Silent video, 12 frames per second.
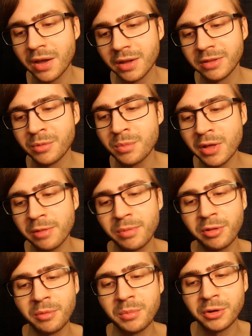there must be
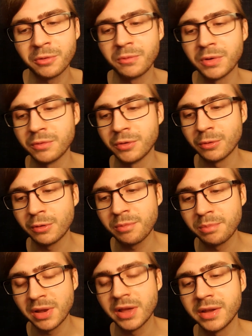some other theory to
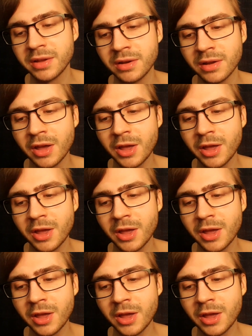explain